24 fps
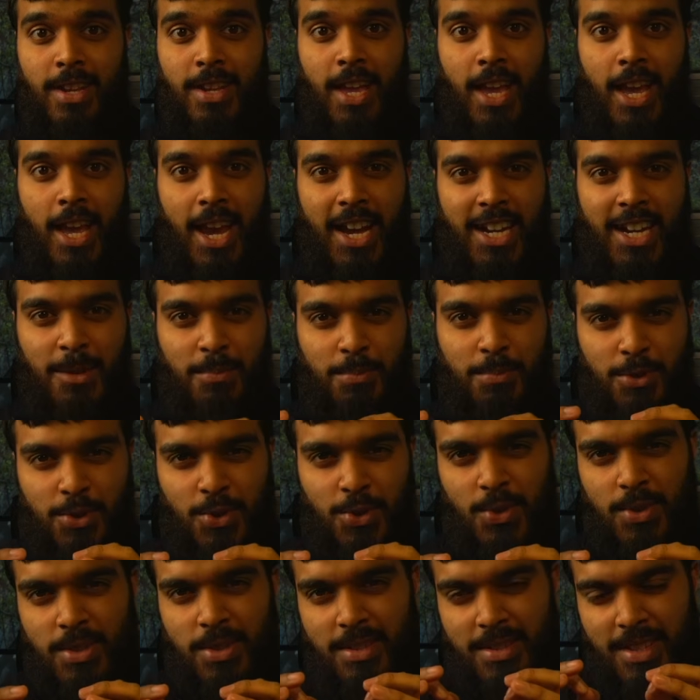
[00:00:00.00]
and it
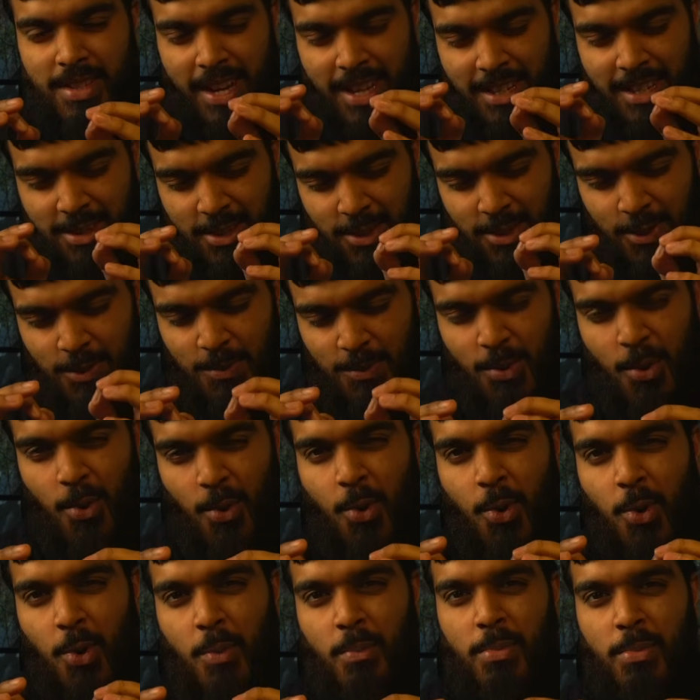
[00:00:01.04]
produces a
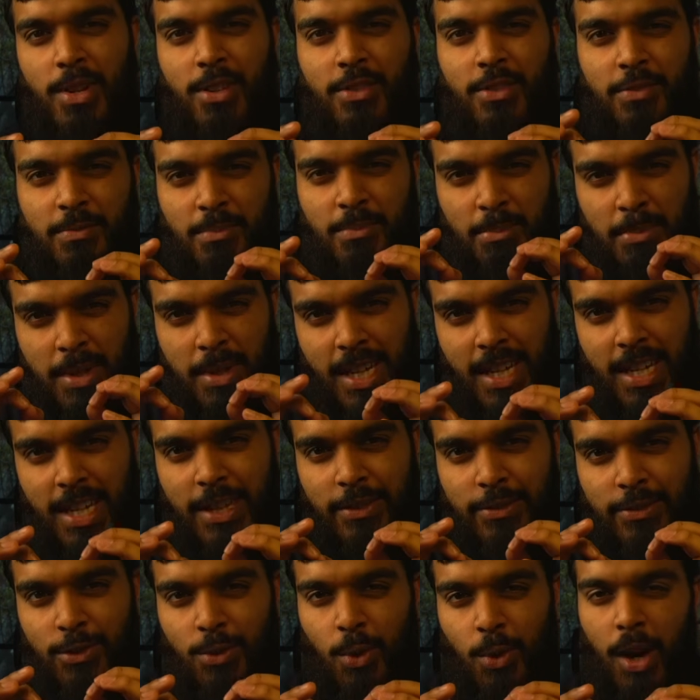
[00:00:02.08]
small bit of
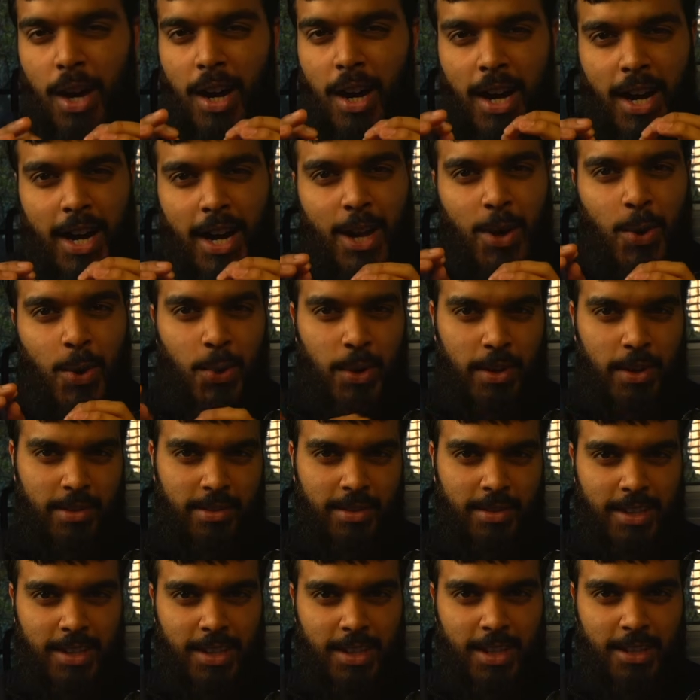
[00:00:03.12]
meaningful higher order
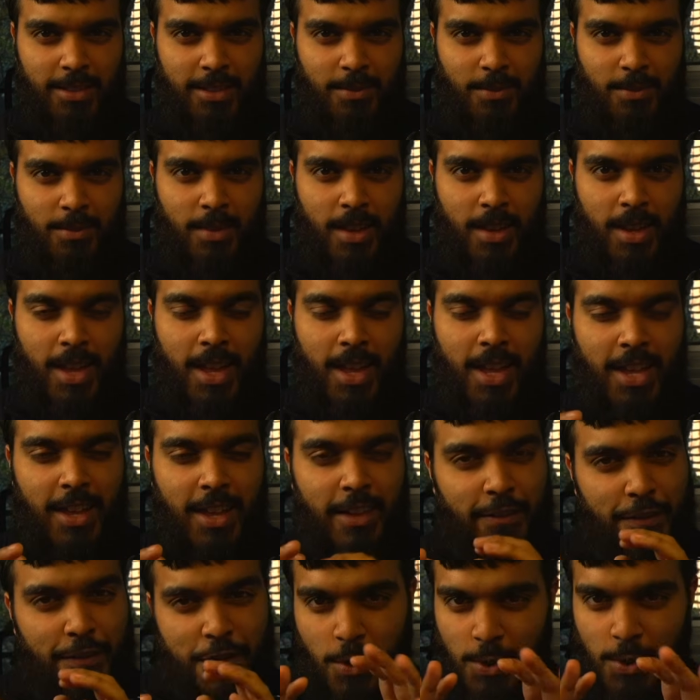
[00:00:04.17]
thinking. It
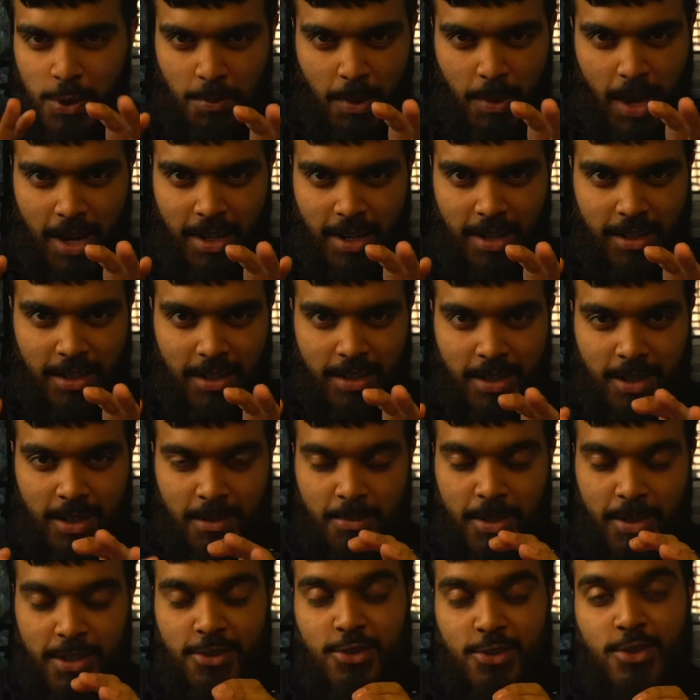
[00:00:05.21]
feels minor,
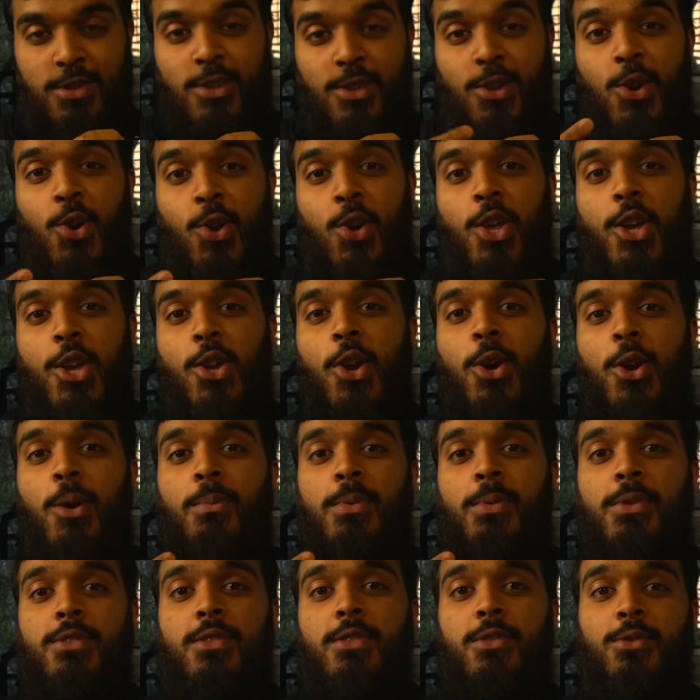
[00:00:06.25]
but it slowly
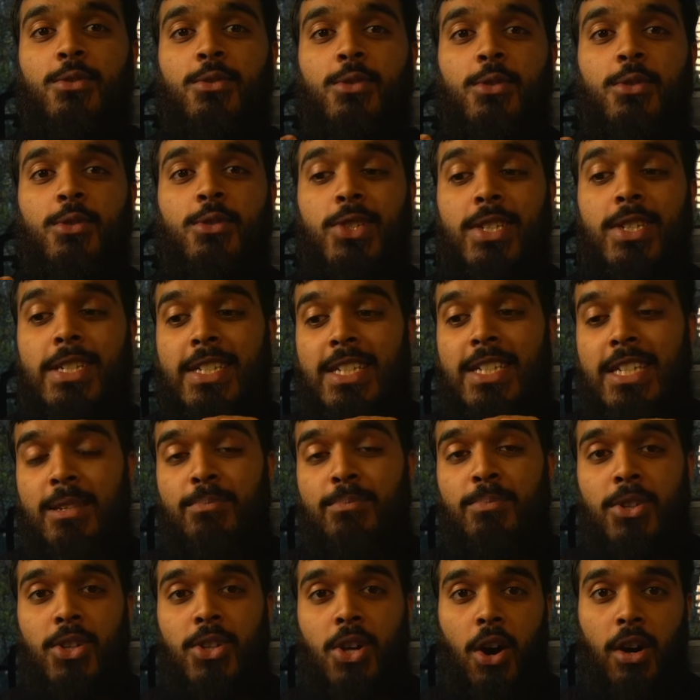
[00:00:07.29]
opens the door to
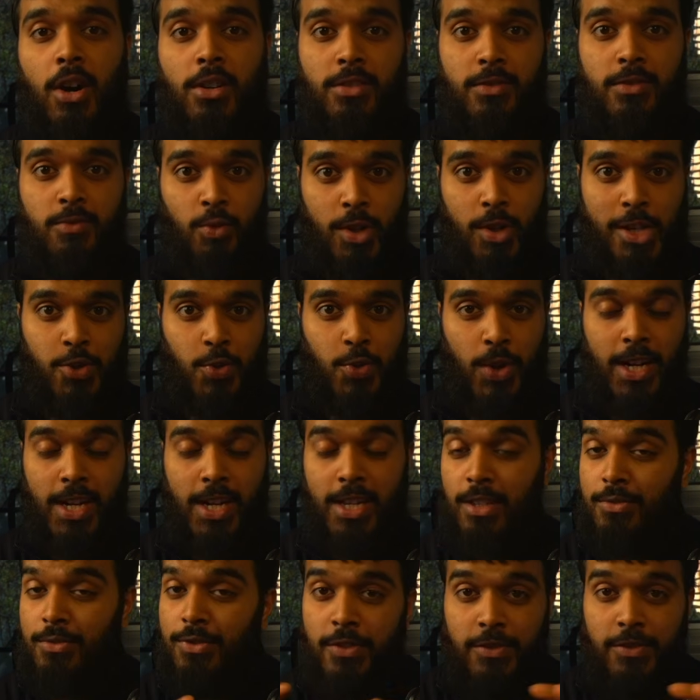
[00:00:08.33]
deeper cognitive retraining
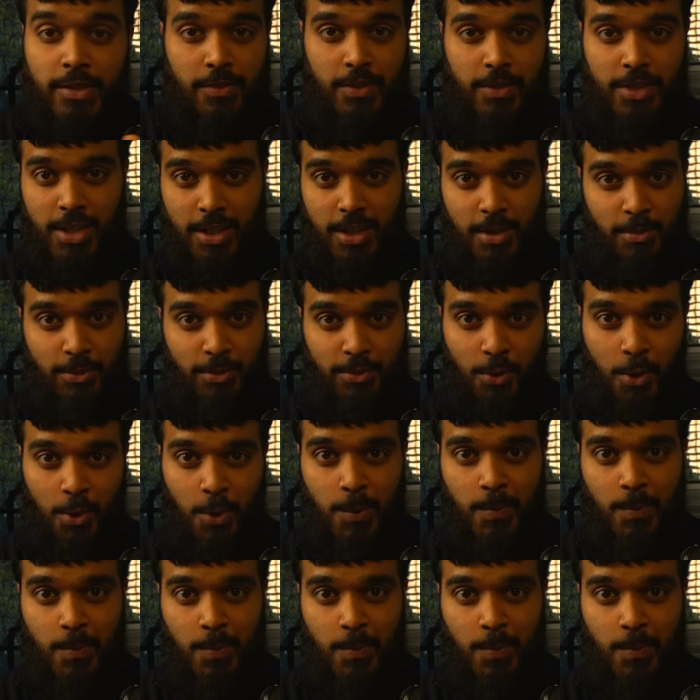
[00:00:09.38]
if you've never done it before.